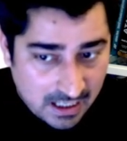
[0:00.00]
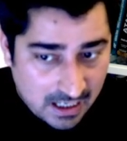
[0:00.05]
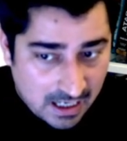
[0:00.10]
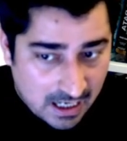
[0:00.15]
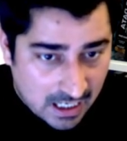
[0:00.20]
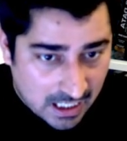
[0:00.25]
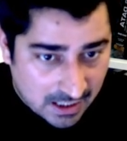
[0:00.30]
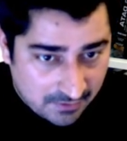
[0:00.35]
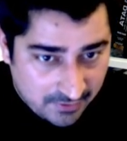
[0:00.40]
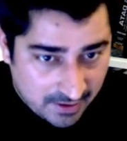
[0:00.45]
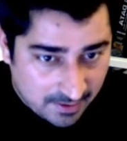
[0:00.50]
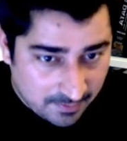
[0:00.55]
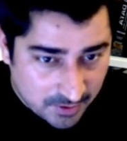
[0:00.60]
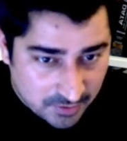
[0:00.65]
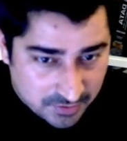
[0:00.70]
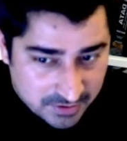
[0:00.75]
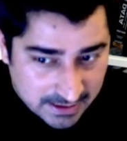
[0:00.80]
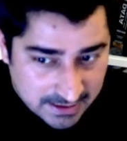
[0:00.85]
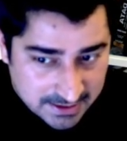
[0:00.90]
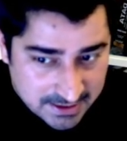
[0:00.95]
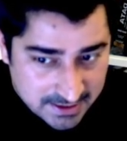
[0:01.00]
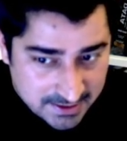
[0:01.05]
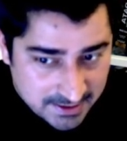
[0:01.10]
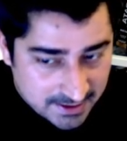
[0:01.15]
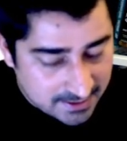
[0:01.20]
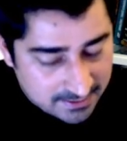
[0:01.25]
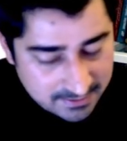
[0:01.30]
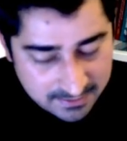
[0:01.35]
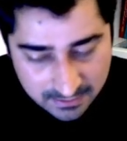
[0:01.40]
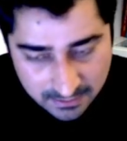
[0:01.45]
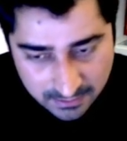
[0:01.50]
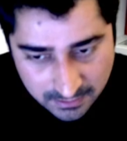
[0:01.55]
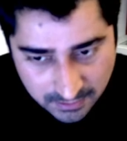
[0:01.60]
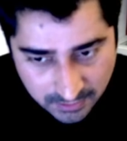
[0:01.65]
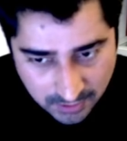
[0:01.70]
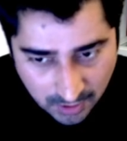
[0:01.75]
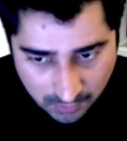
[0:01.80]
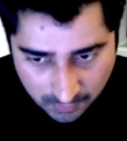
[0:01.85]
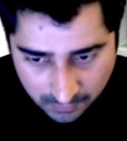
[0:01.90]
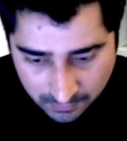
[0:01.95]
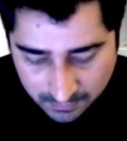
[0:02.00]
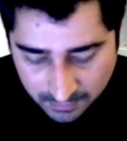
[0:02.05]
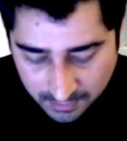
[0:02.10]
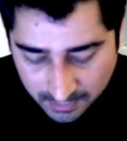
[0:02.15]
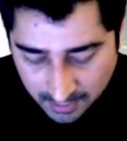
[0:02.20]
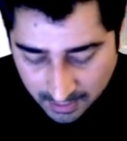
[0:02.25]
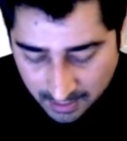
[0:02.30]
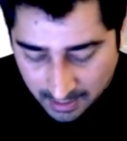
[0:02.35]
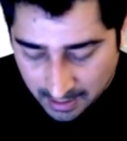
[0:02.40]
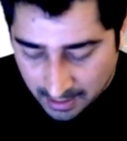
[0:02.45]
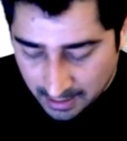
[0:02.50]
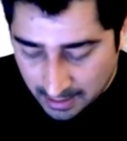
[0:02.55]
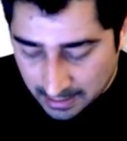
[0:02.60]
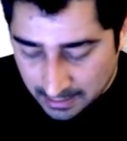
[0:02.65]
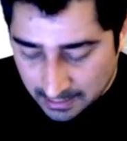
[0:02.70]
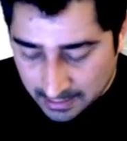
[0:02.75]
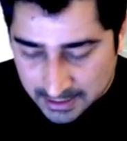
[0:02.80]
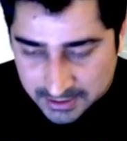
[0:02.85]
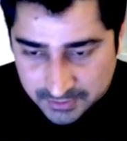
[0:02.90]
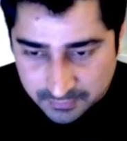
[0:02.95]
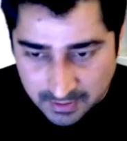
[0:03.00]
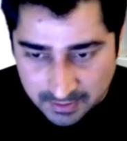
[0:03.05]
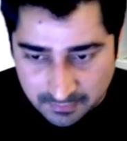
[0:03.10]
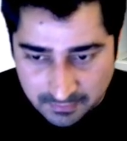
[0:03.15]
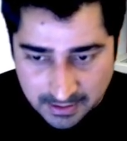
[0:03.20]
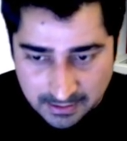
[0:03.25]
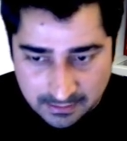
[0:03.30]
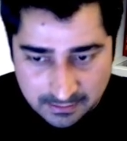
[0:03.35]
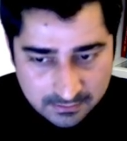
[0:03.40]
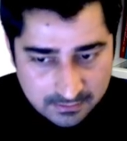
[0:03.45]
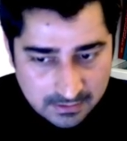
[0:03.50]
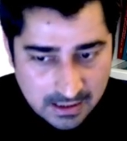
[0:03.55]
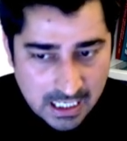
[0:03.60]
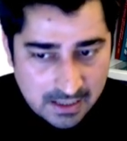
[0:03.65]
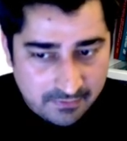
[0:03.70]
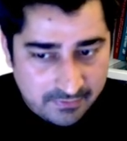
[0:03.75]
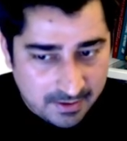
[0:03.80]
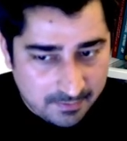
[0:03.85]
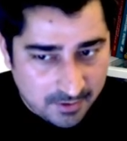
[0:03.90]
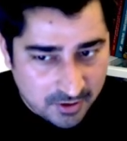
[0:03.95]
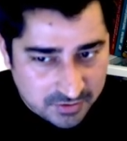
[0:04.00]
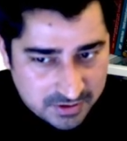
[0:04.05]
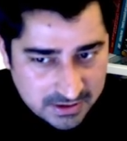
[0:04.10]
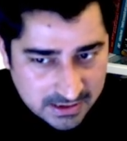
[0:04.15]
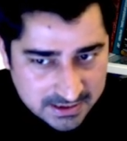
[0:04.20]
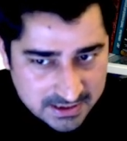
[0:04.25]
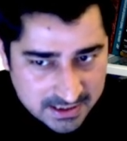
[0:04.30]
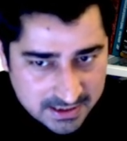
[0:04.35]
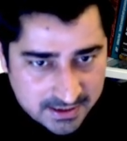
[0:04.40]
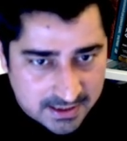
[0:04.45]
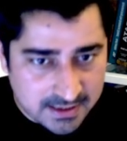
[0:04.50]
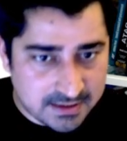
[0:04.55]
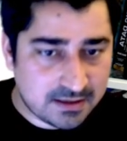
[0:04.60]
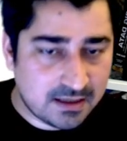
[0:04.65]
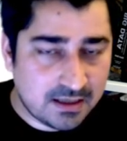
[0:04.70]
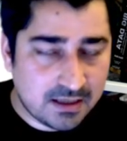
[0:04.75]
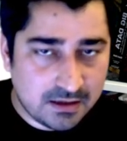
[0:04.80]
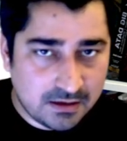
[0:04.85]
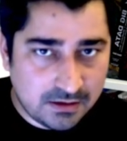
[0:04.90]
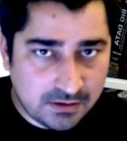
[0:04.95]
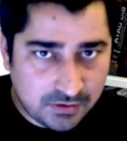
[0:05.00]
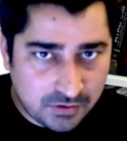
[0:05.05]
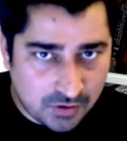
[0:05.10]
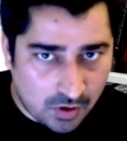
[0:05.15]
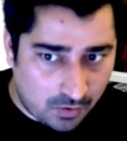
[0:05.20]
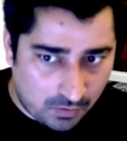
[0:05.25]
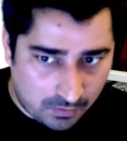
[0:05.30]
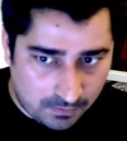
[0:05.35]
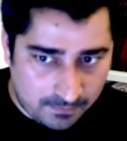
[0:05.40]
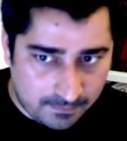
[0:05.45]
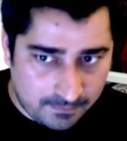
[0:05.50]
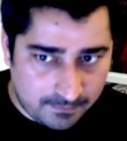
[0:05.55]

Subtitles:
Are we able to see the changes? No. List 11. Are we able to see the changes? No.